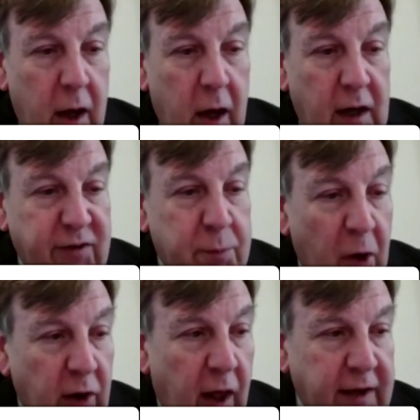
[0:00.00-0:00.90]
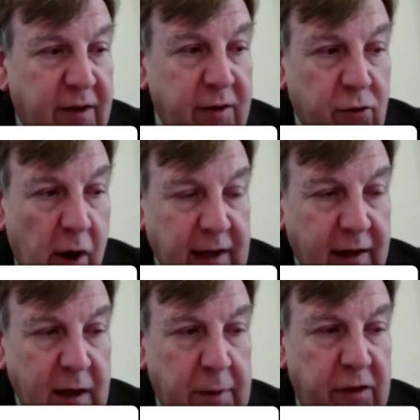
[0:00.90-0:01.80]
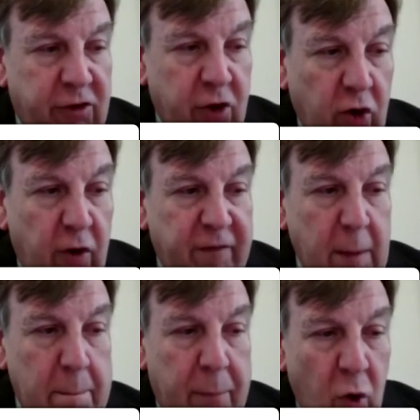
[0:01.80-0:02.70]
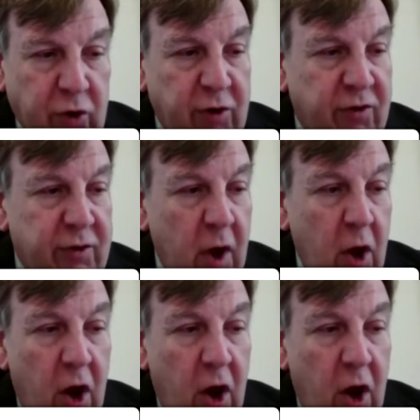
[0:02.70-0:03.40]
uh, a spotlight has rightly shone on the importance